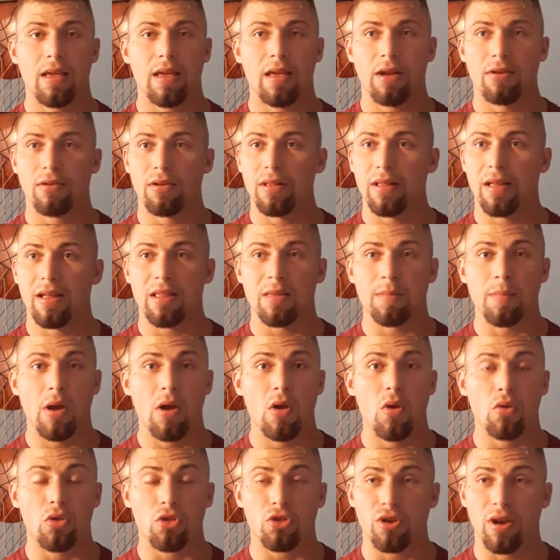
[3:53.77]
And I realized that my
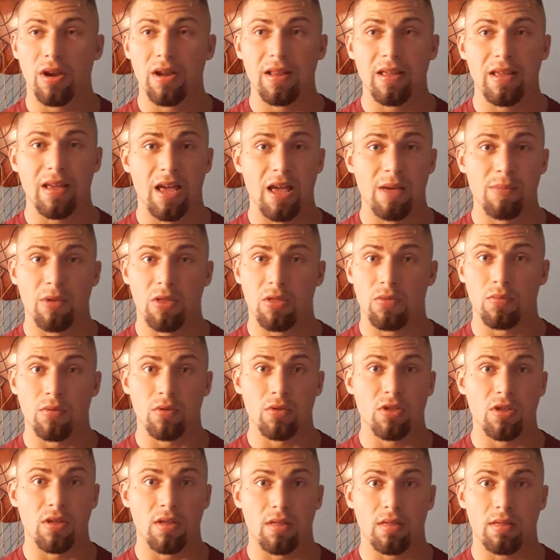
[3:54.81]
old training habits were
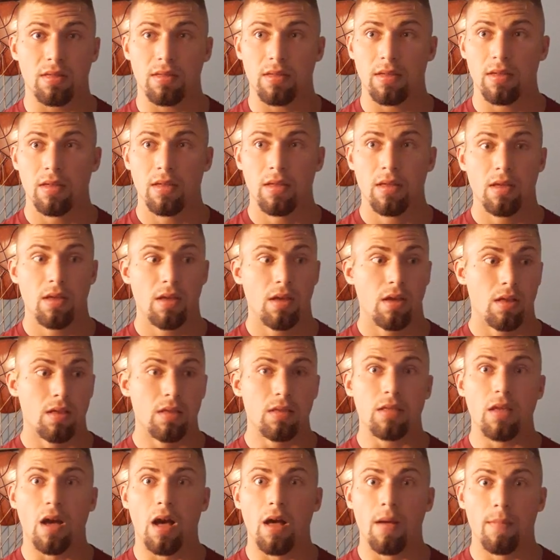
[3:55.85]
just
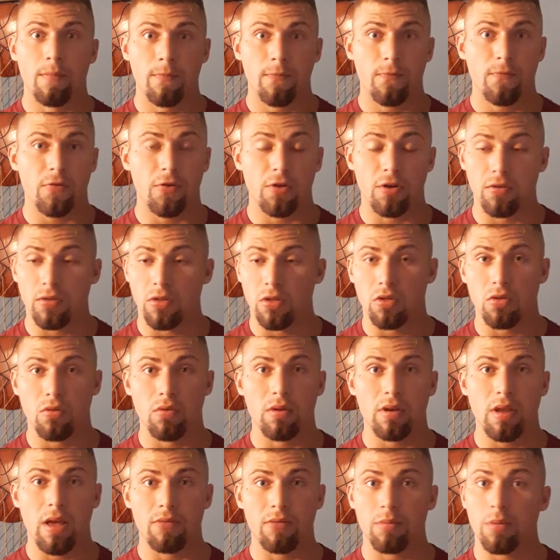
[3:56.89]
dumb for this new
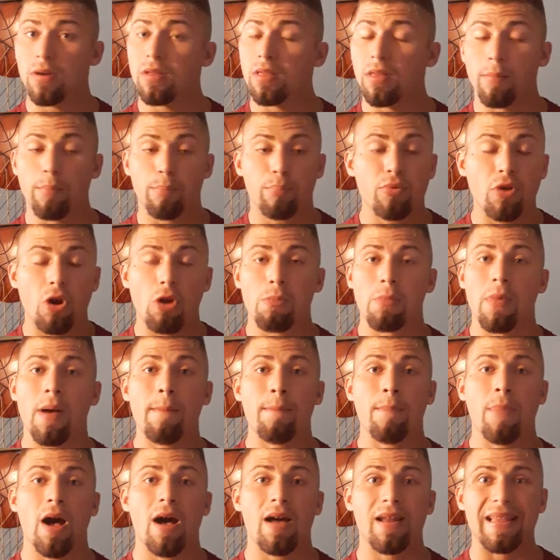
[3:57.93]
endeavor because it broke
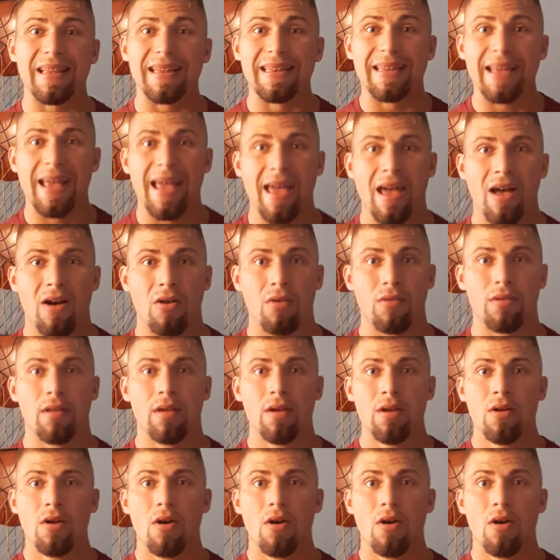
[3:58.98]
my body down.